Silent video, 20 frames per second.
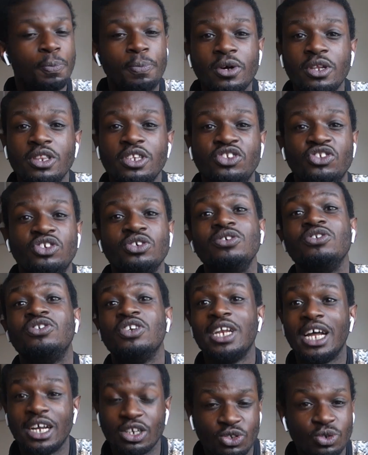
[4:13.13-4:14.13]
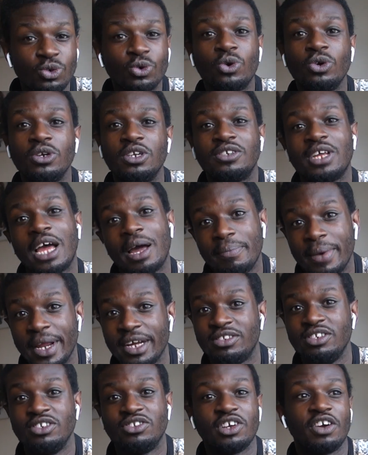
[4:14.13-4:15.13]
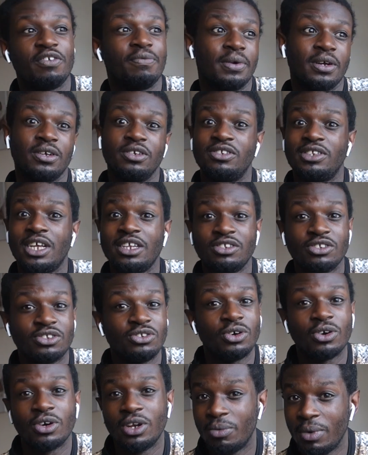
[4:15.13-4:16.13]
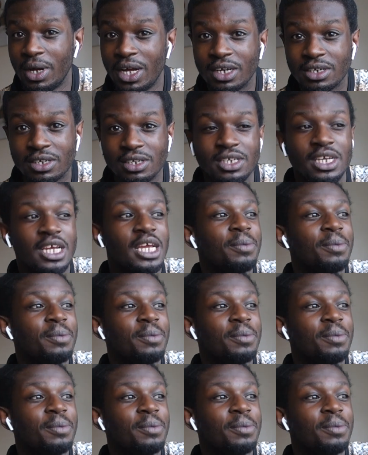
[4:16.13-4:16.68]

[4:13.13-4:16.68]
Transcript: put the children that talk all the time next to each other, because that's just not gonna work.